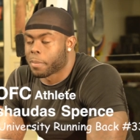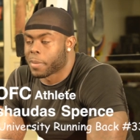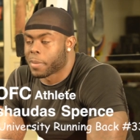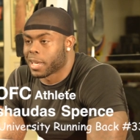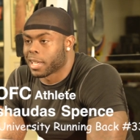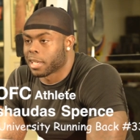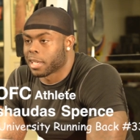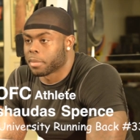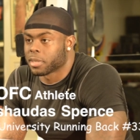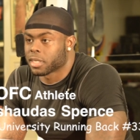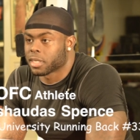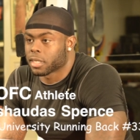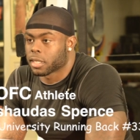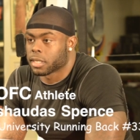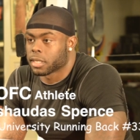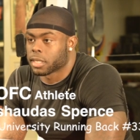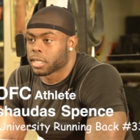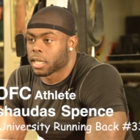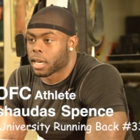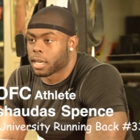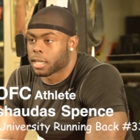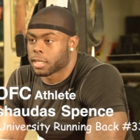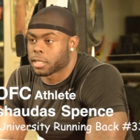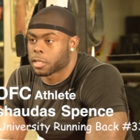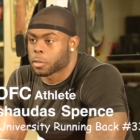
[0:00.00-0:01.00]
my name is
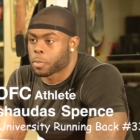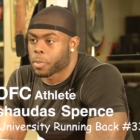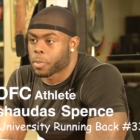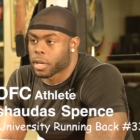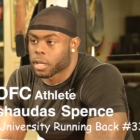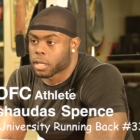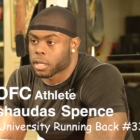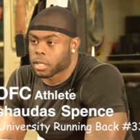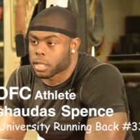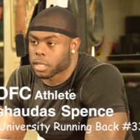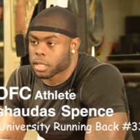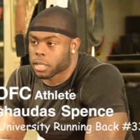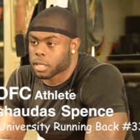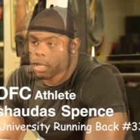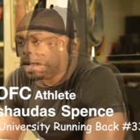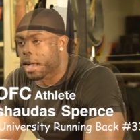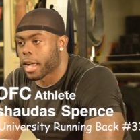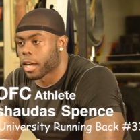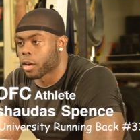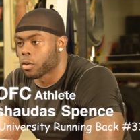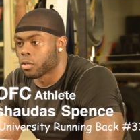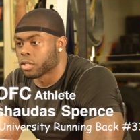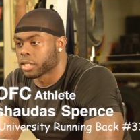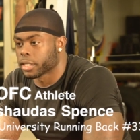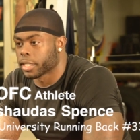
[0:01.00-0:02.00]
Keshaudas Spence. I
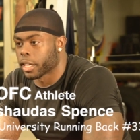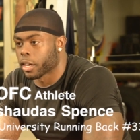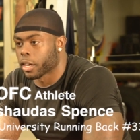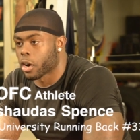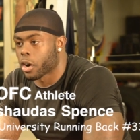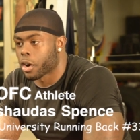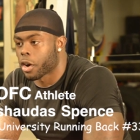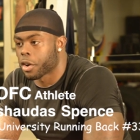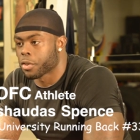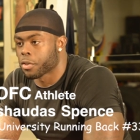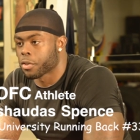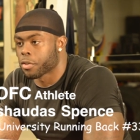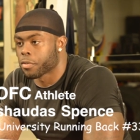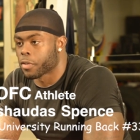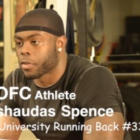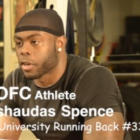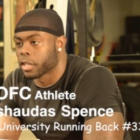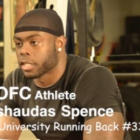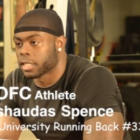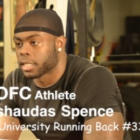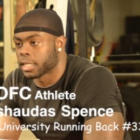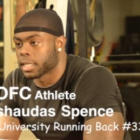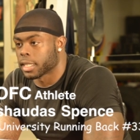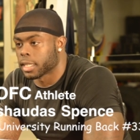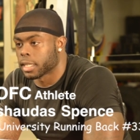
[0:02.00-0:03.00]
go to Sacred Heart
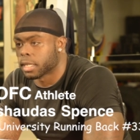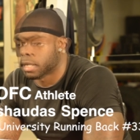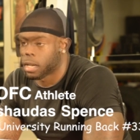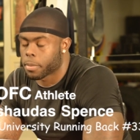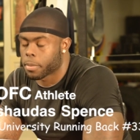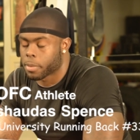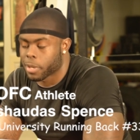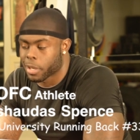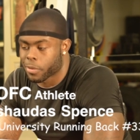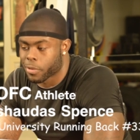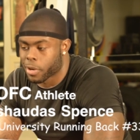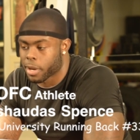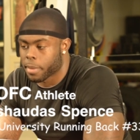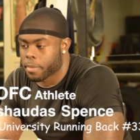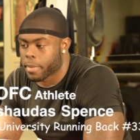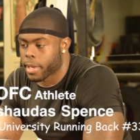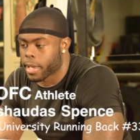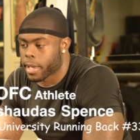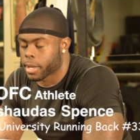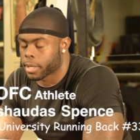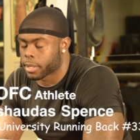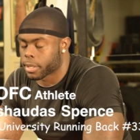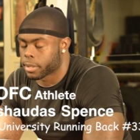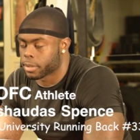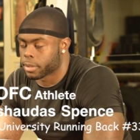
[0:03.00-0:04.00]
University, play running back.